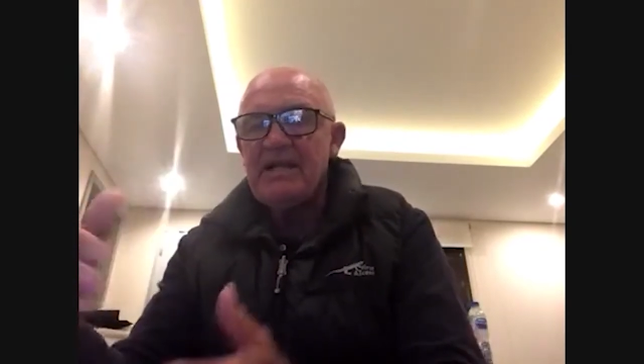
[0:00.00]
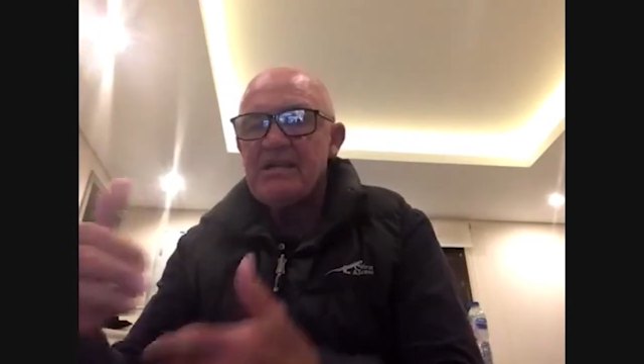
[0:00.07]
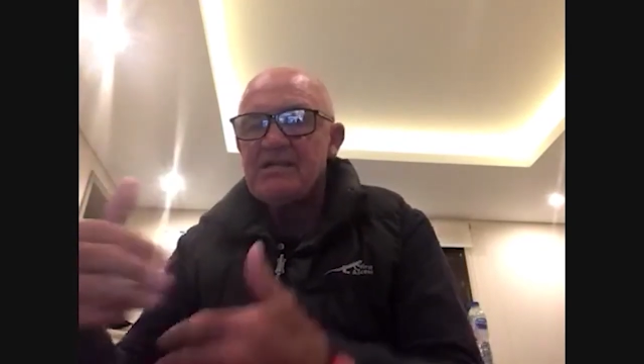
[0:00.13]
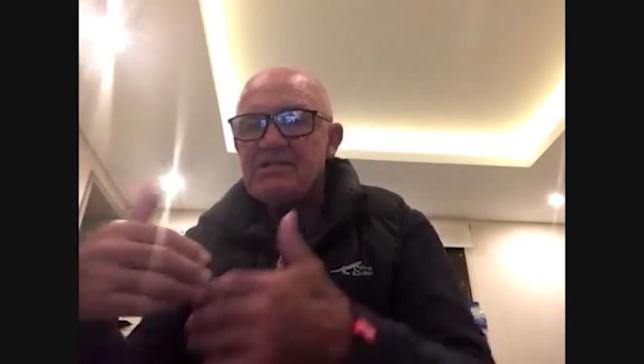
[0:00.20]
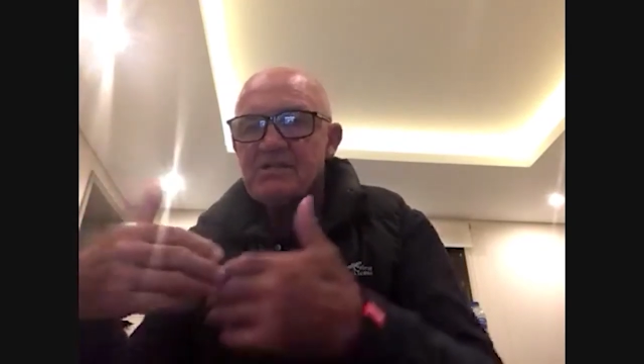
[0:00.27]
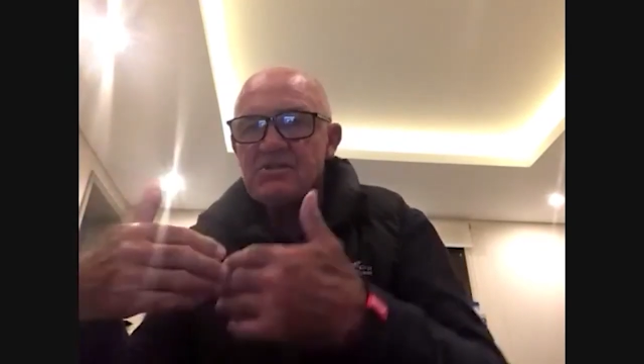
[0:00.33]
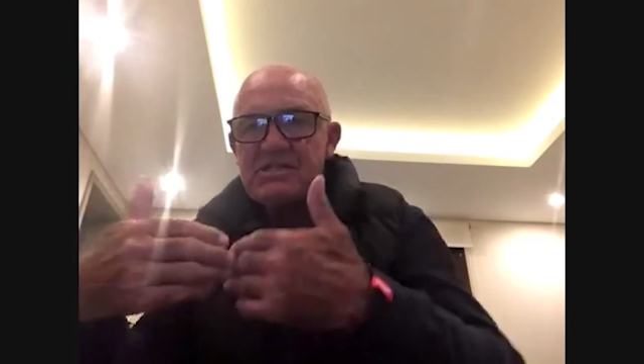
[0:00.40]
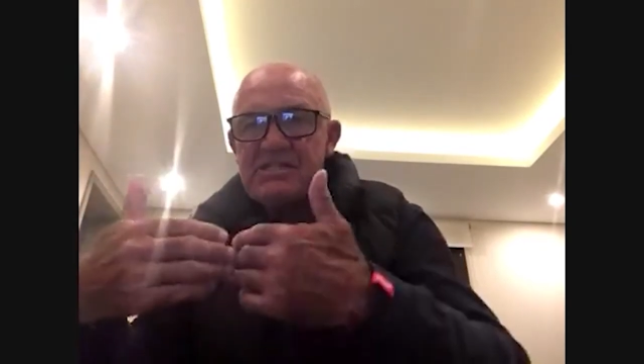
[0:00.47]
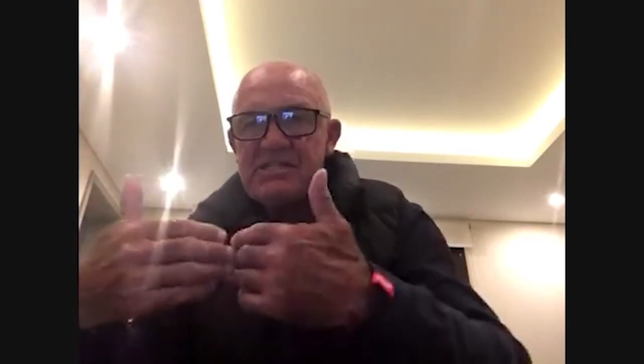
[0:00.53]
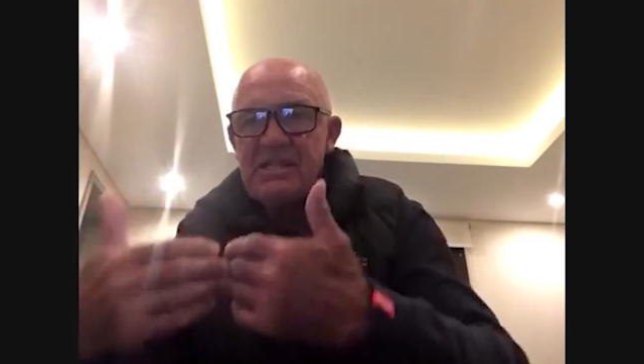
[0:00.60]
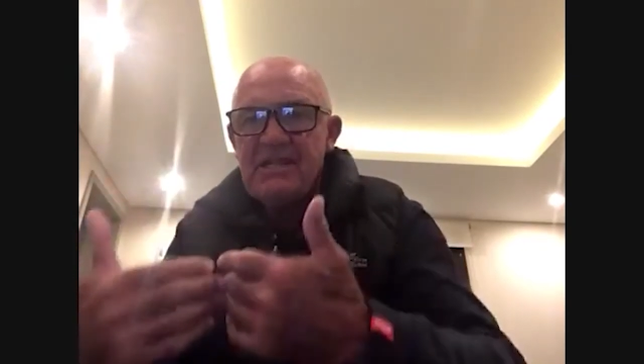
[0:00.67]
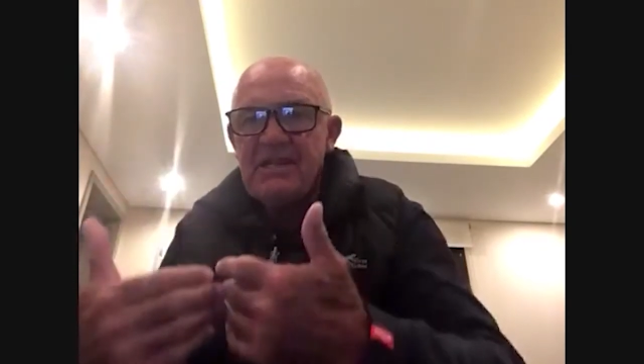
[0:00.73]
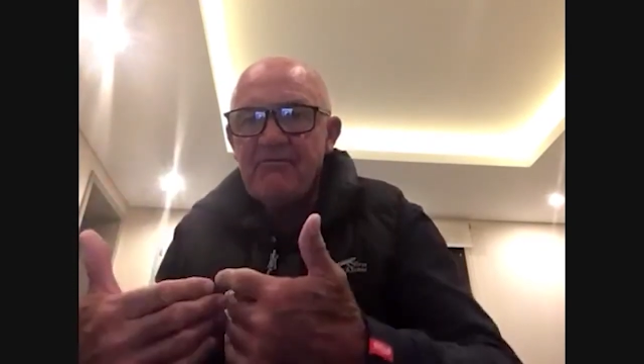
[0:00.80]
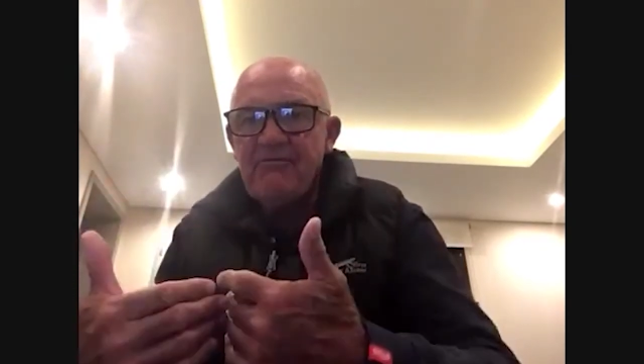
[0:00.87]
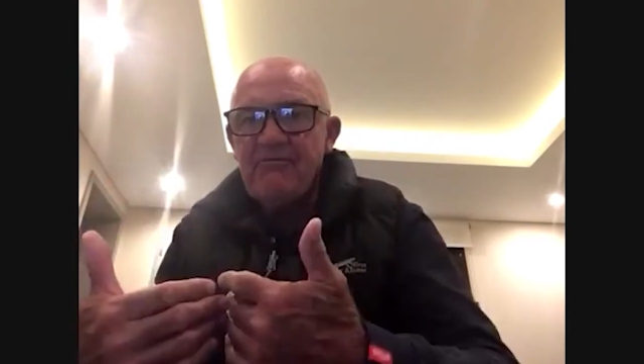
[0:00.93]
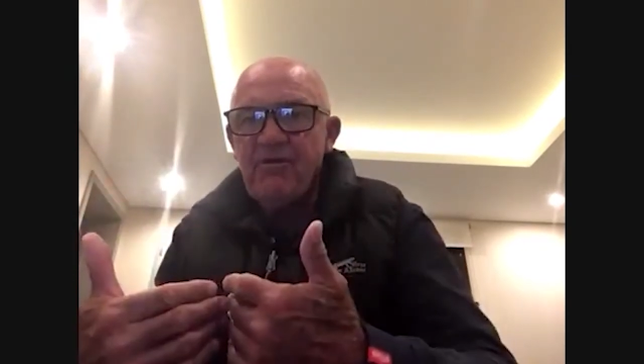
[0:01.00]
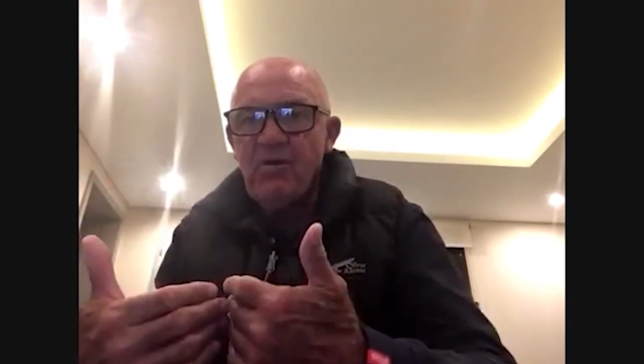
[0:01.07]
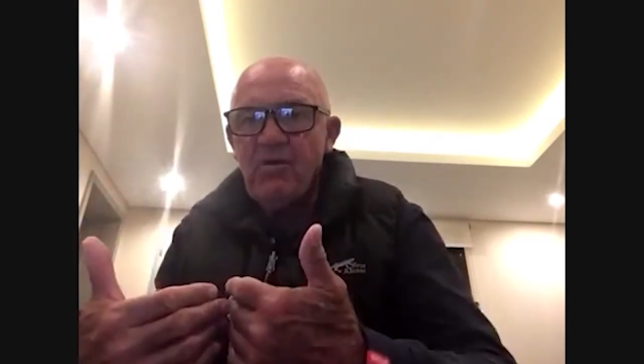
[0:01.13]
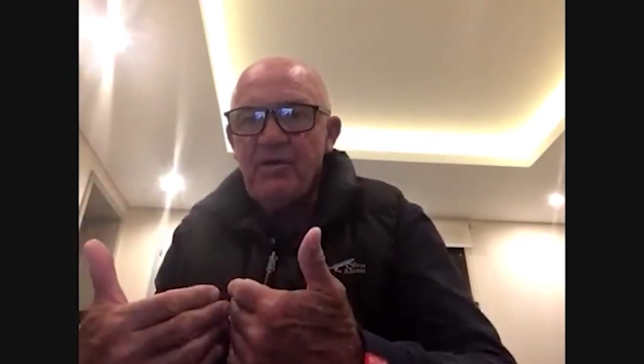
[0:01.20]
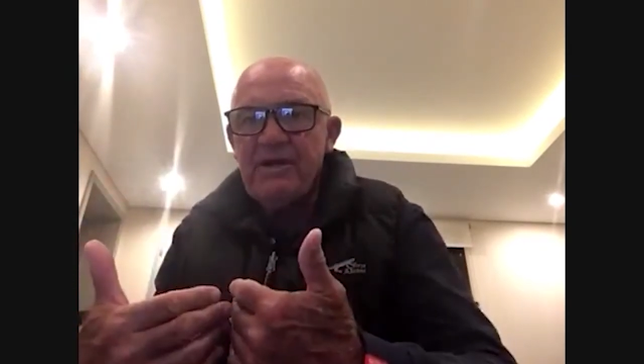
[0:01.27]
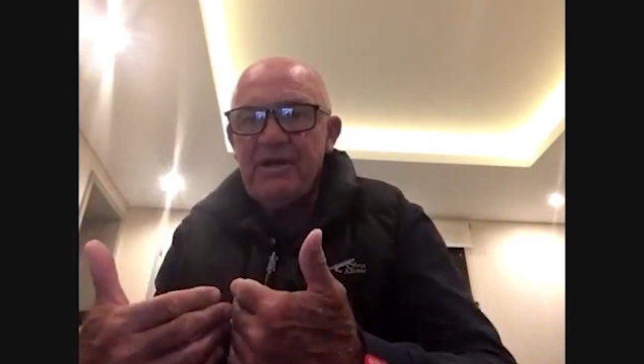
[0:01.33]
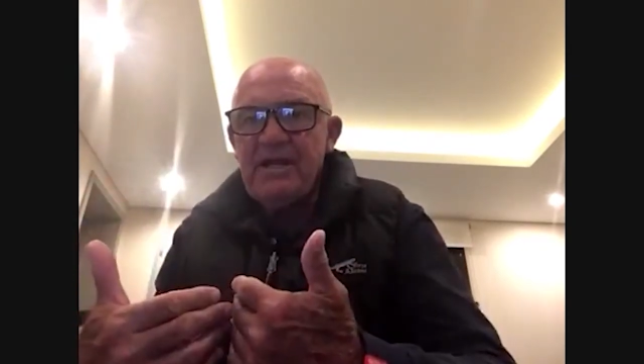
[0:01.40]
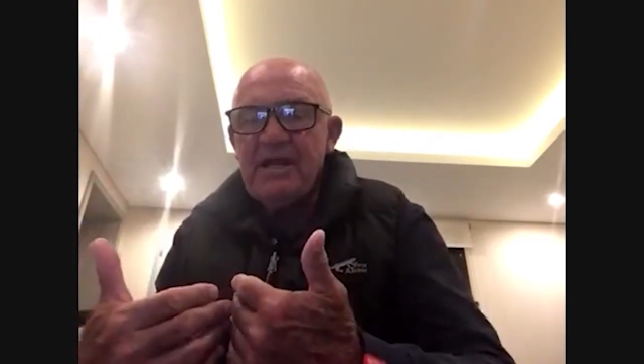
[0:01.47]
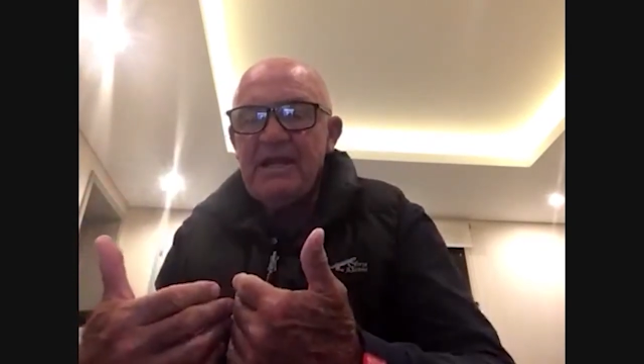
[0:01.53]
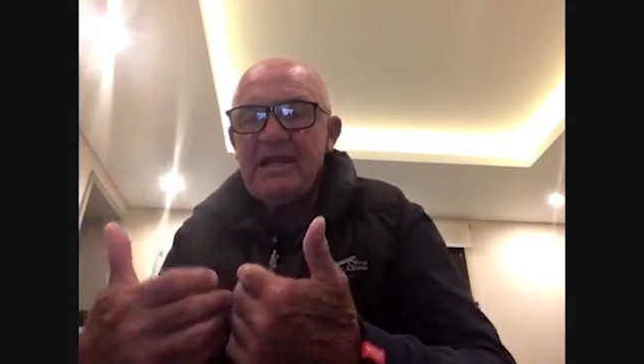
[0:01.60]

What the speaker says: So set up forward,